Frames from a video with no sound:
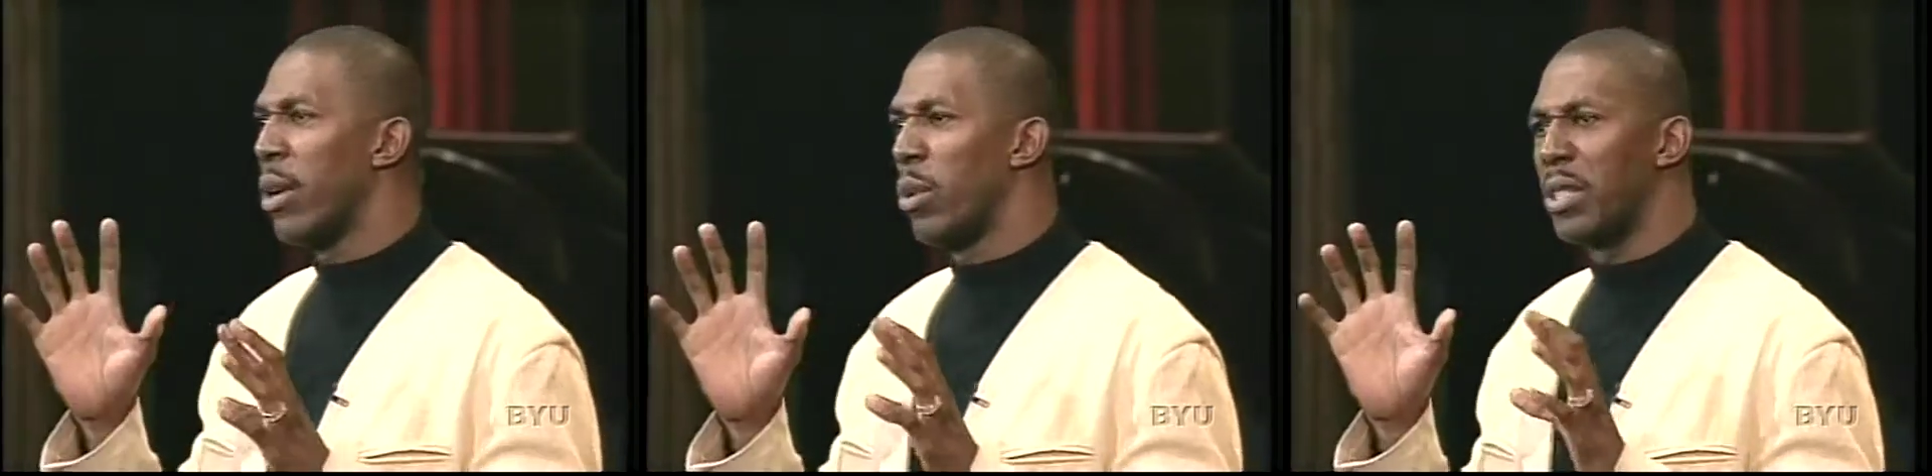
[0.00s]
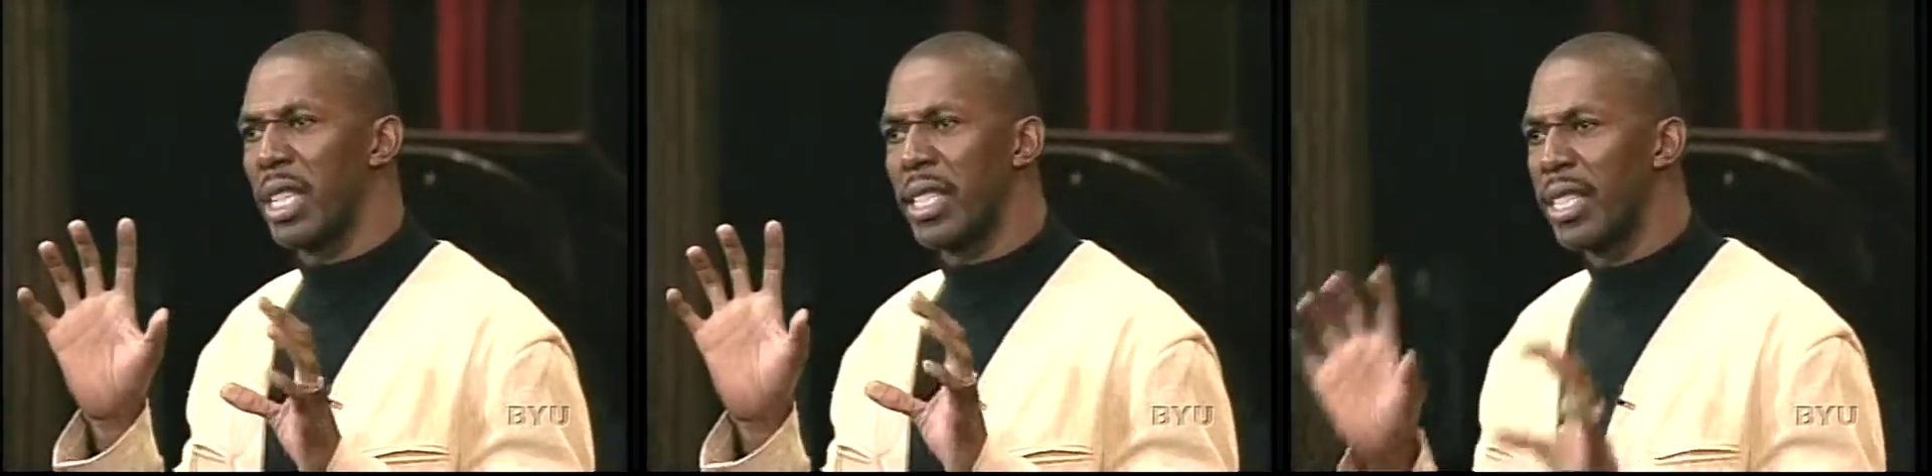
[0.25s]

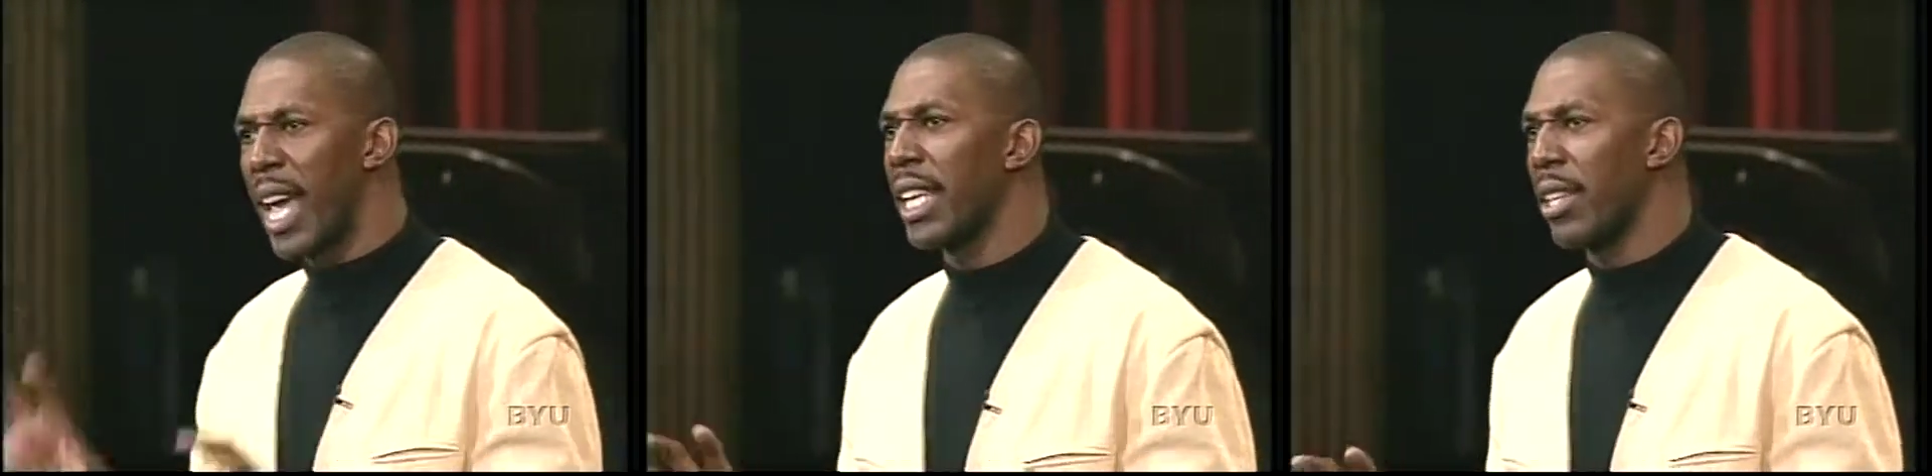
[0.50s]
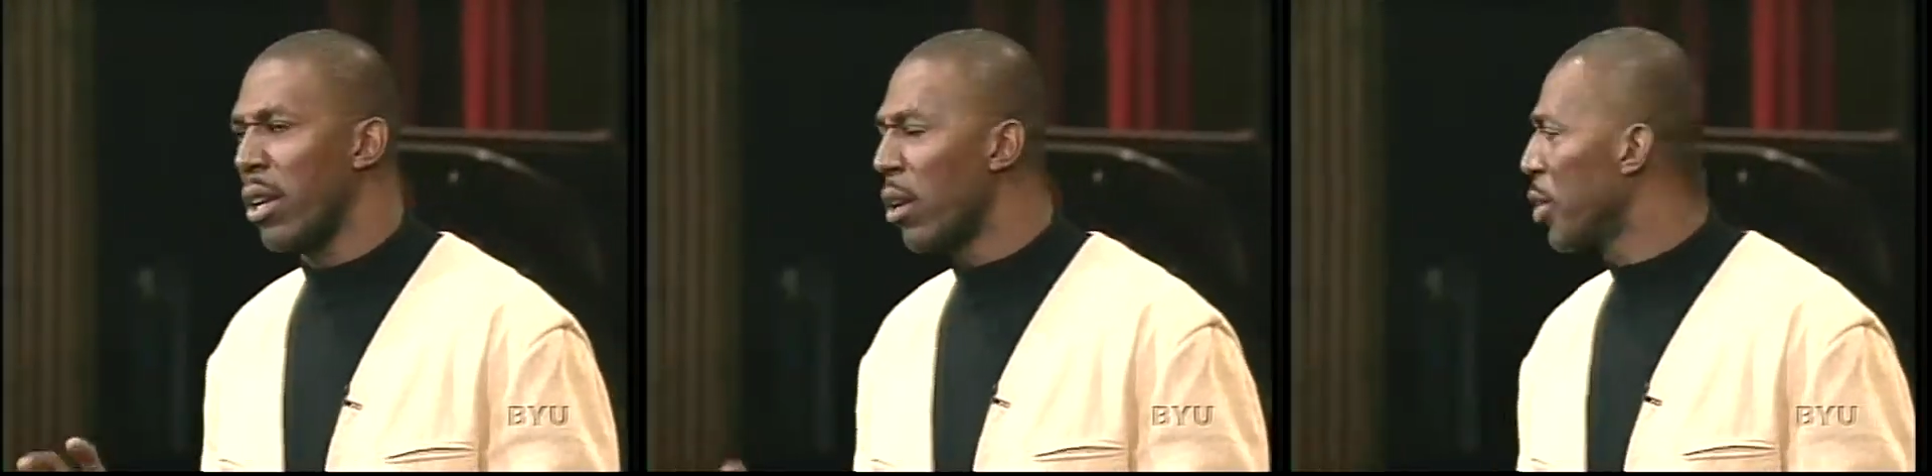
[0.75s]
Was
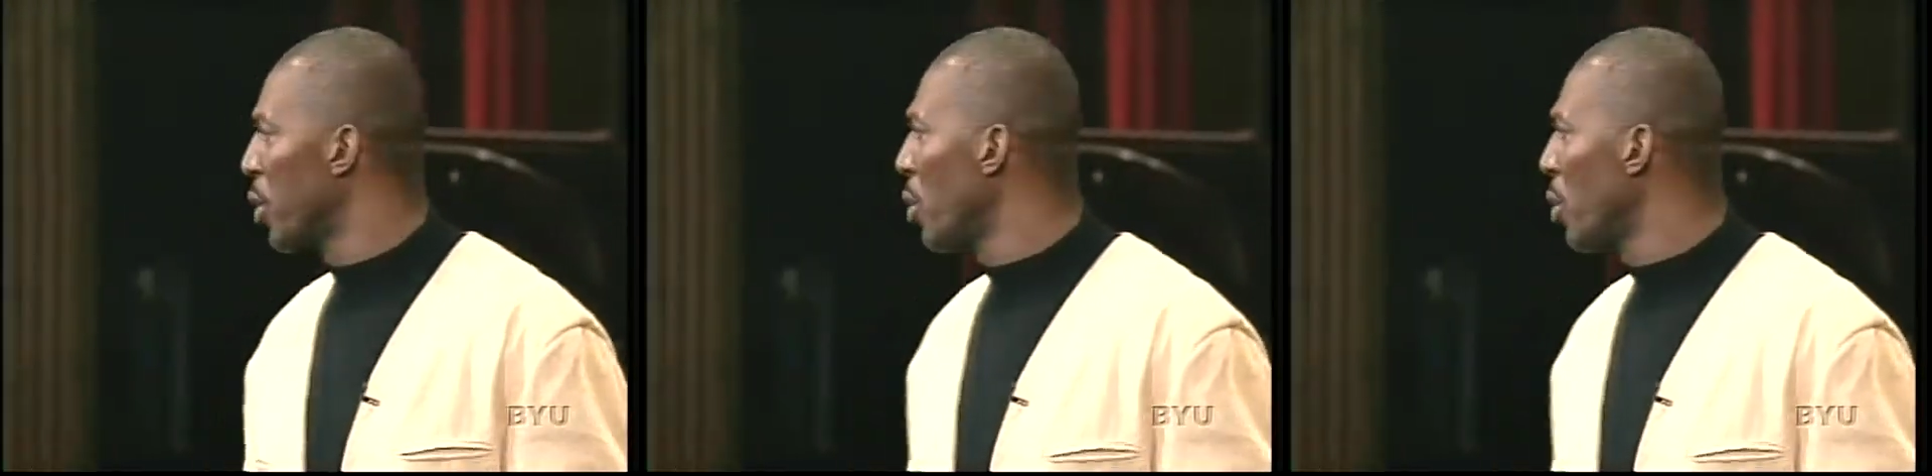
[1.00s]
excited to go to